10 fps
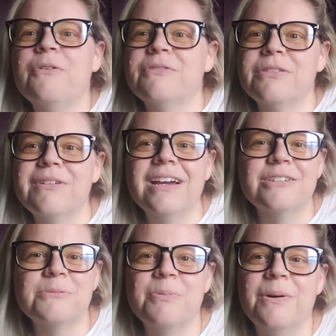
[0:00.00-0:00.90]
over
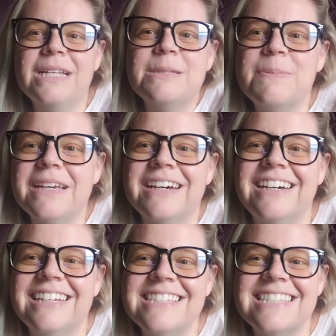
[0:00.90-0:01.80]
300 points
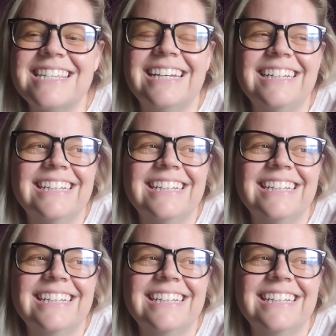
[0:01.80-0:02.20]
because.